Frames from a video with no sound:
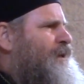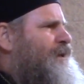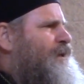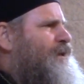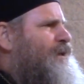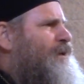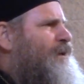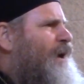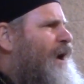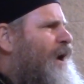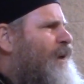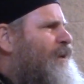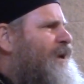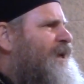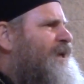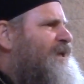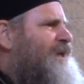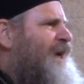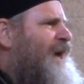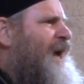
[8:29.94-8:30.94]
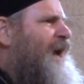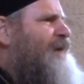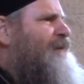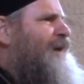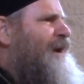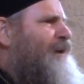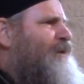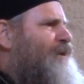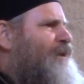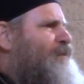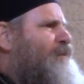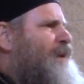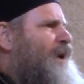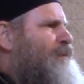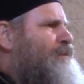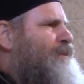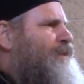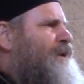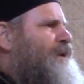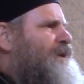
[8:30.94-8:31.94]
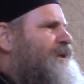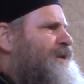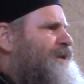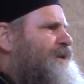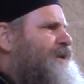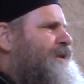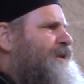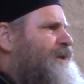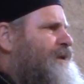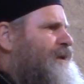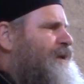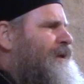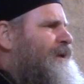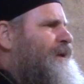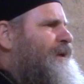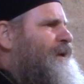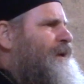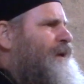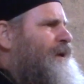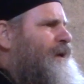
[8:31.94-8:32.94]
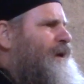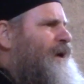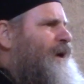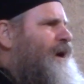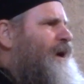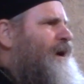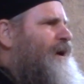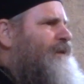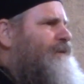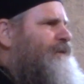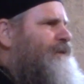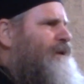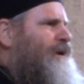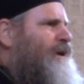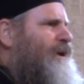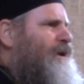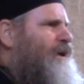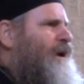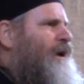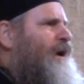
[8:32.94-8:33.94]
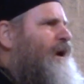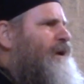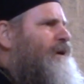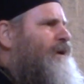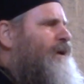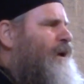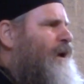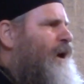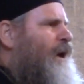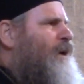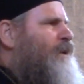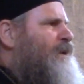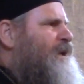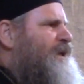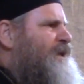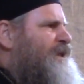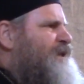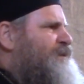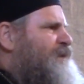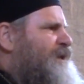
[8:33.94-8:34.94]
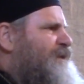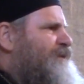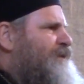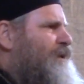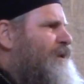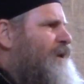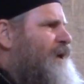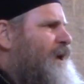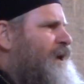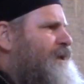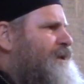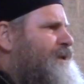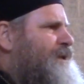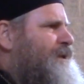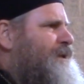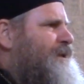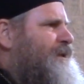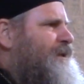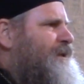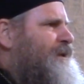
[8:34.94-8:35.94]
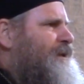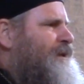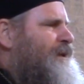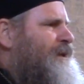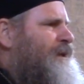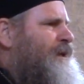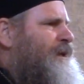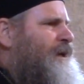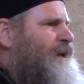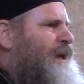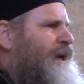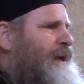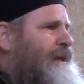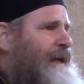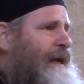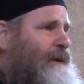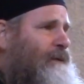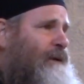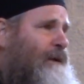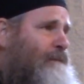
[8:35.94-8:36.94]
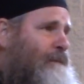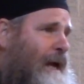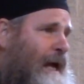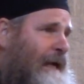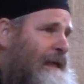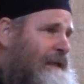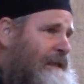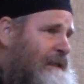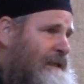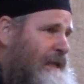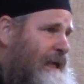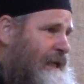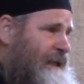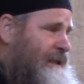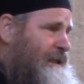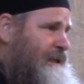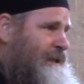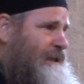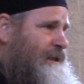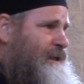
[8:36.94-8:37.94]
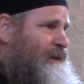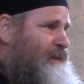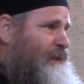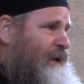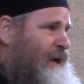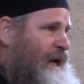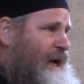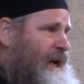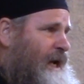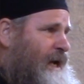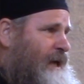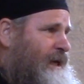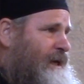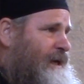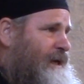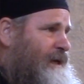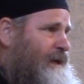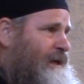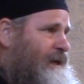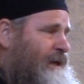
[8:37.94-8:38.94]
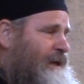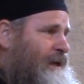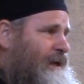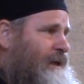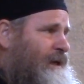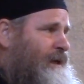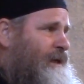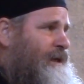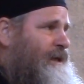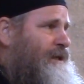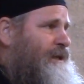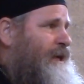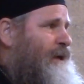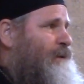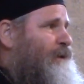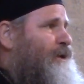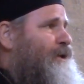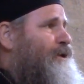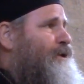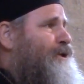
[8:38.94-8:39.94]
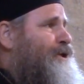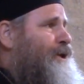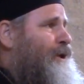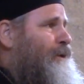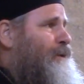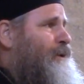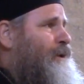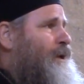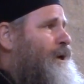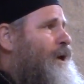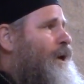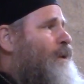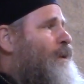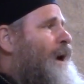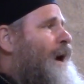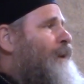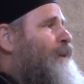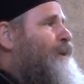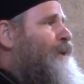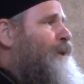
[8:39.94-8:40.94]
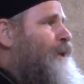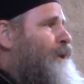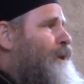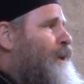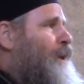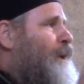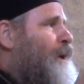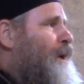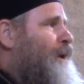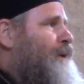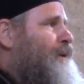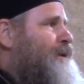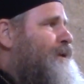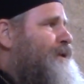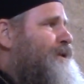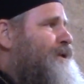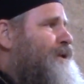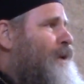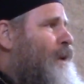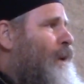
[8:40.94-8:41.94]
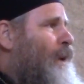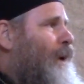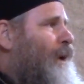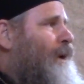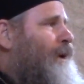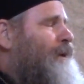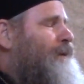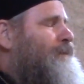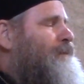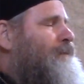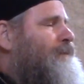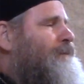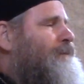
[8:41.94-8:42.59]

to always have a remembrance of God always before us. And that reminds us to pray. It's like when your children go out the door to school,